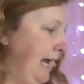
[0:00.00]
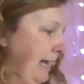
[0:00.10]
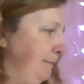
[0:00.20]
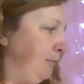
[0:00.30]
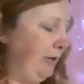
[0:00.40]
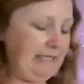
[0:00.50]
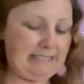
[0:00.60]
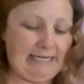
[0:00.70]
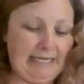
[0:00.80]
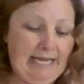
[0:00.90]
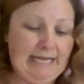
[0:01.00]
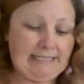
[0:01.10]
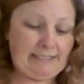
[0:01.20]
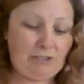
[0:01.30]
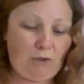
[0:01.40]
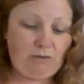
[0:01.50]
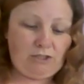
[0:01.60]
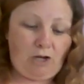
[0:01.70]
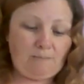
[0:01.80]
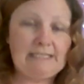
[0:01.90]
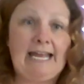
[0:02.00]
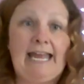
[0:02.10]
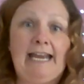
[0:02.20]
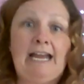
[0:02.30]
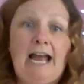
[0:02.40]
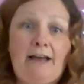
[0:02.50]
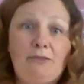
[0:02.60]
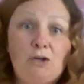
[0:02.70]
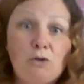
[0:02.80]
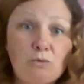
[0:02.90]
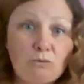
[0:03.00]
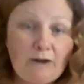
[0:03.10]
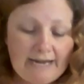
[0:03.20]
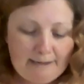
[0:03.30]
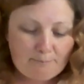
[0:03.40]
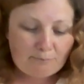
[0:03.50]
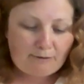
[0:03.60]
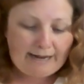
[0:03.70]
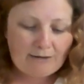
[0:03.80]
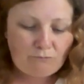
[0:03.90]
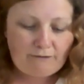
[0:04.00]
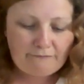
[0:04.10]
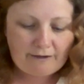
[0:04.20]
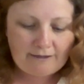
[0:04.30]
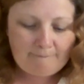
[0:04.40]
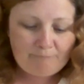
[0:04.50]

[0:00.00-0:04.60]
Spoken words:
and pointing his gold-topped cane at the great brown river.